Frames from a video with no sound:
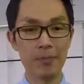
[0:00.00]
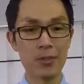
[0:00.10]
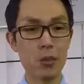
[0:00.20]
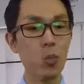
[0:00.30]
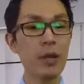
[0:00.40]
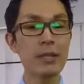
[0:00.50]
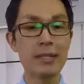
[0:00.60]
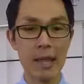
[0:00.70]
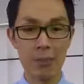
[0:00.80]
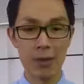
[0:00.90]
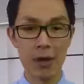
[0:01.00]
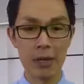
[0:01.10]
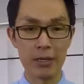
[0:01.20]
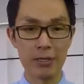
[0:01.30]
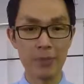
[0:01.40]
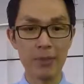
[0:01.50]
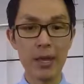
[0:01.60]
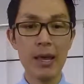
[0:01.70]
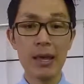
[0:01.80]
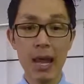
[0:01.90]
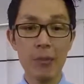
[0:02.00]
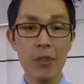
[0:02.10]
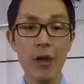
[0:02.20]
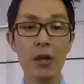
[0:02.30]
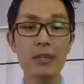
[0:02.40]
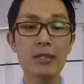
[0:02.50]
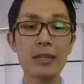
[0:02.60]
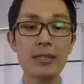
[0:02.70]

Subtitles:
So what is labyrinthitis? Labyrinthitis